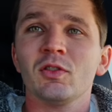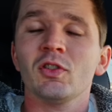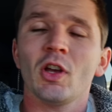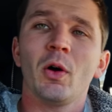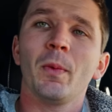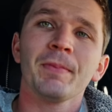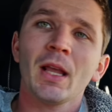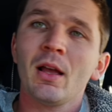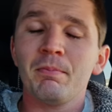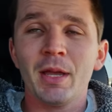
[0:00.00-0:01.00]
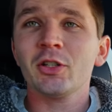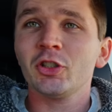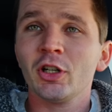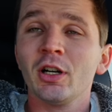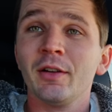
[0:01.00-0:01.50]
So make
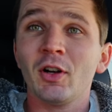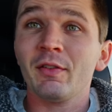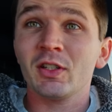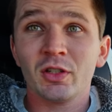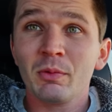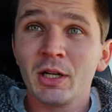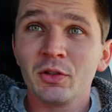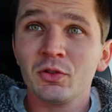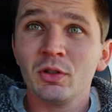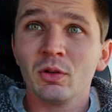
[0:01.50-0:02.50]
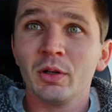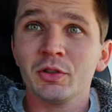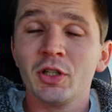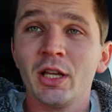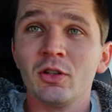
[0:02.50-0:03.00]
sure if you're having someone else do your oil
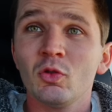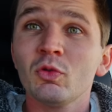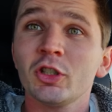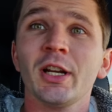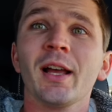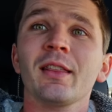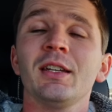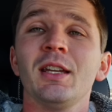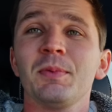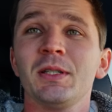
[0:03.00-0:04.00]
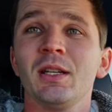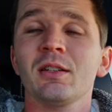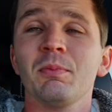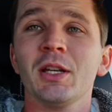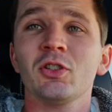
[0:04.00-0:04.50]
change, you check the dipstick
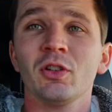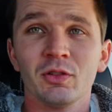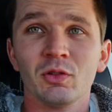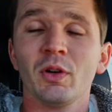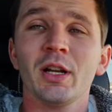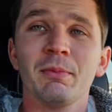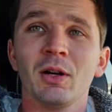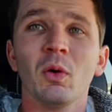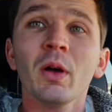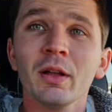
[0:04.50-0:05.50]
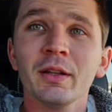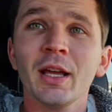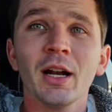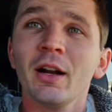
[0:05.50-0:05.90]
to make sure there's the right amount of oil in there.